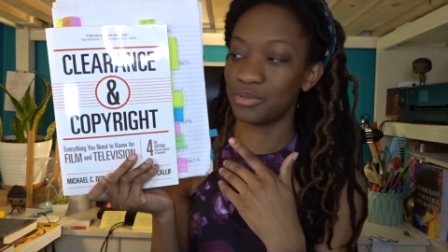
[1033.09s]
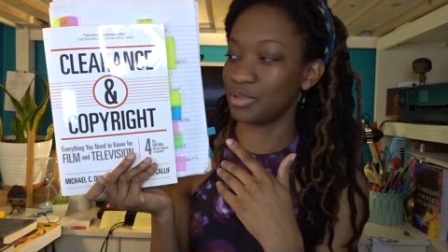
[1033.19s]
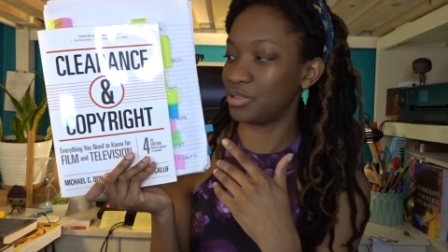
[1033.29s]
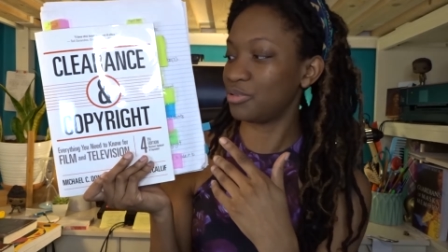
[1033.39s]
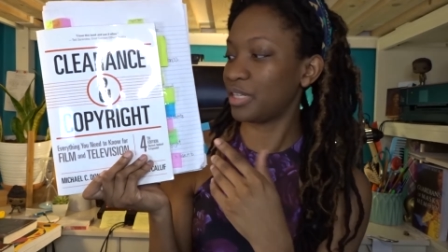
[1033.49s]
to
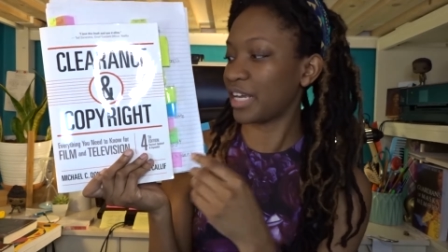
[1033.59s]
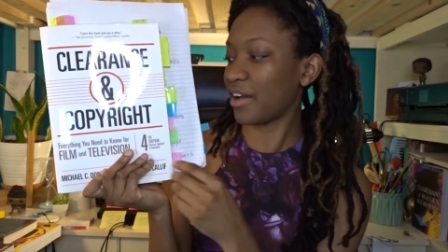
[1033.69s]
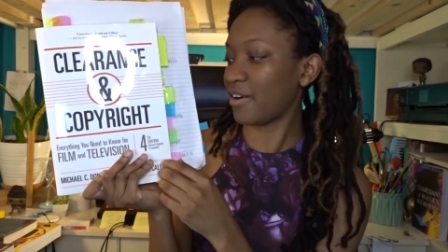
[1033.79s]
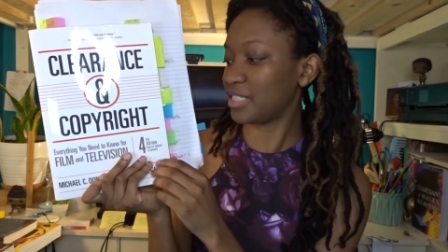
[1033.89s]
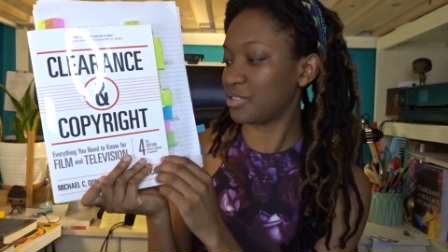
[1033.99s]
do like
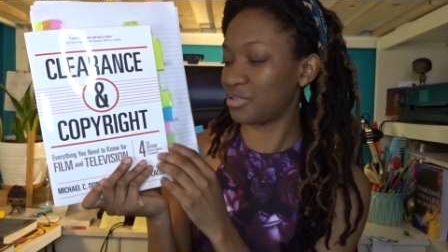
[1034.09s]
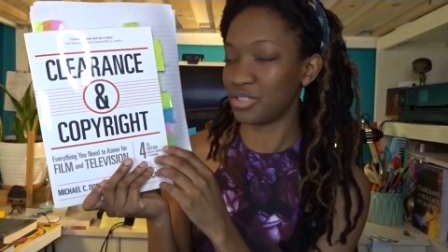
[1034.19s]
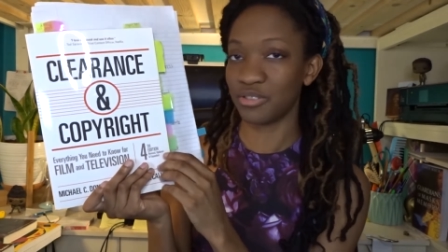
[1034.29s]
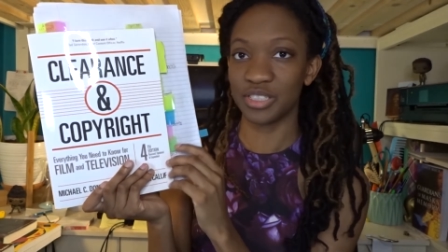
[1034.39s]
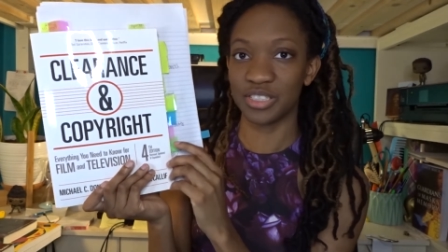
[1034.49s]
how I did. You
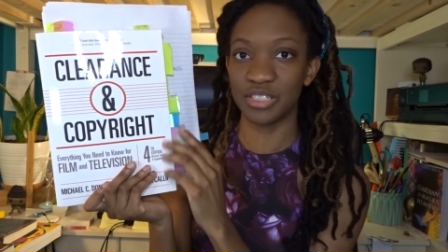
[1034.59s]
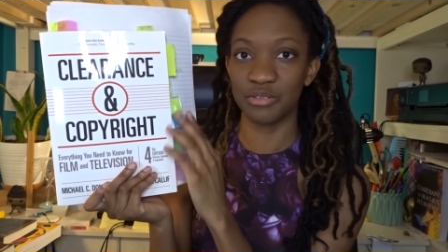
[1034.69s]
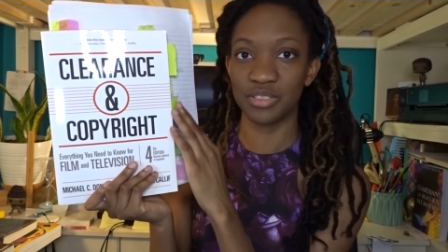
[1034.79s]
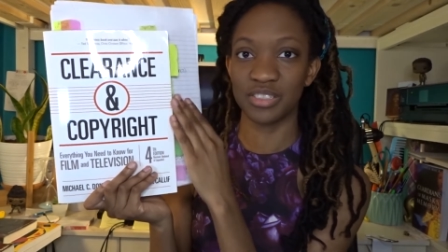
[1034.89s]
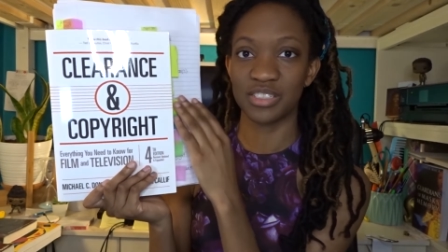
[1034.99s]
see all these
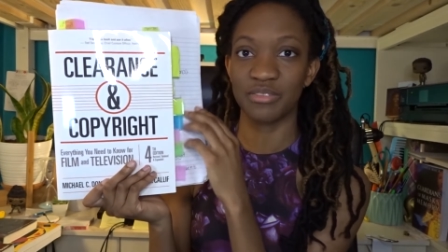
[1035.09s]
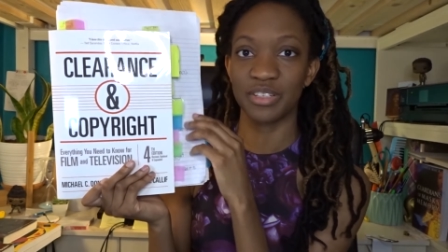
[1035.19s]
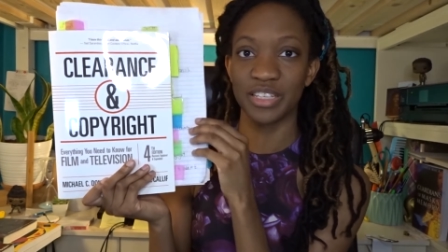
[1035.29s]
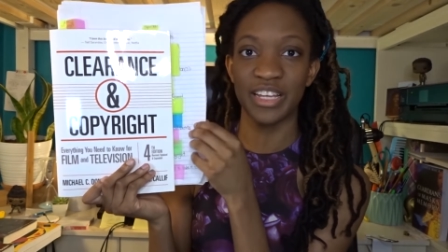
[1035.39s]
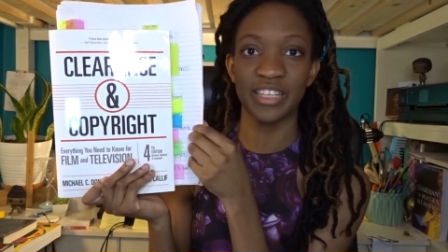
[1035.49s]
notes and stuff
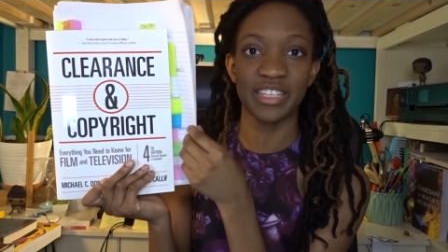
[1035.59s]
like that.